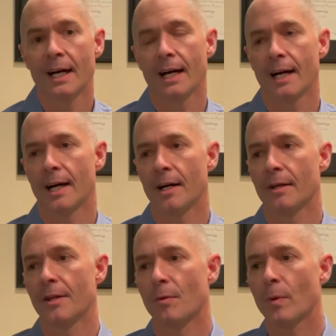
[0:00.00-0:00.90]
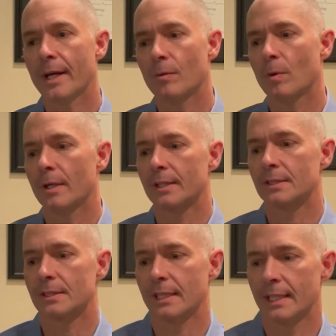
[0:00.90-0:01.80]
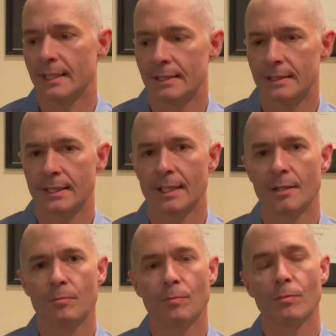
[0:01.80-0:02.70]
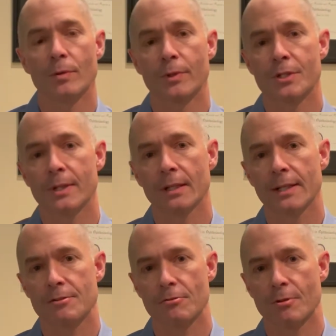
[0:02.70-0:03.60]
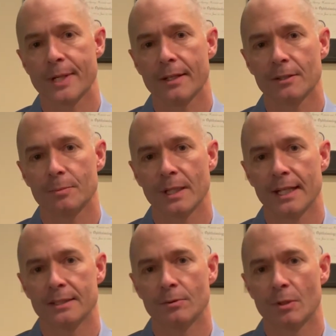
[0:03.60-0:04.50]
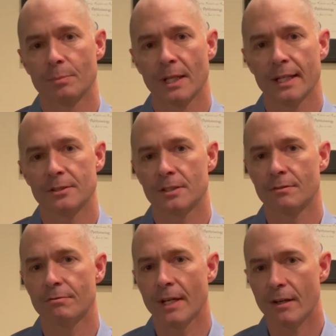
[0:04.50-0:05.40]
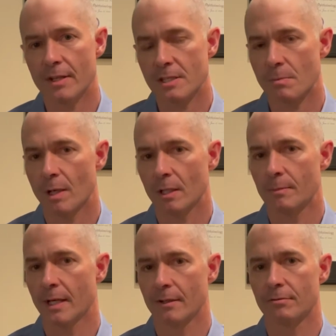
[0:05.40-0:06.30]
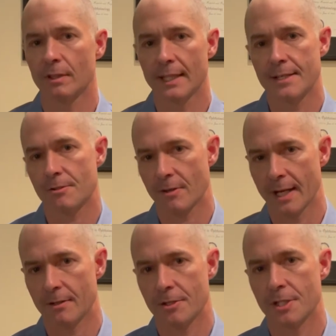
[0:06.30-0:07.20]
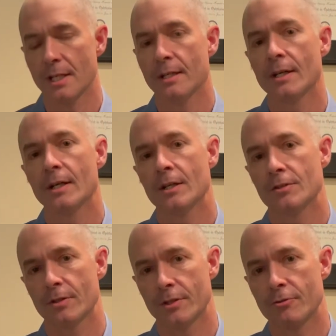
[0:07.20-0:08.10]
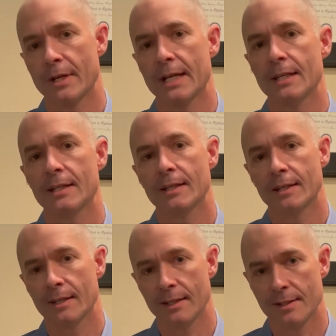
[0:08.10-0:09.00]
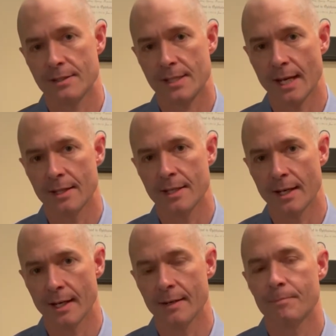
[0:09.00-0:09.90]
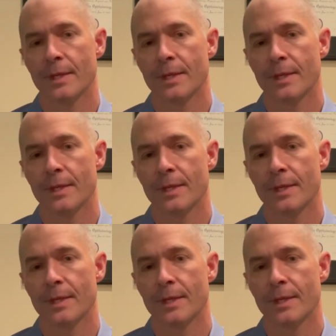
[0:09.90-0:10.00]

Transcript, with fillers: Uh, and the way it works is um, when we're doing laser trabeculoplasty, we're applying just a very small amount of laser energy to the drain inside the eye.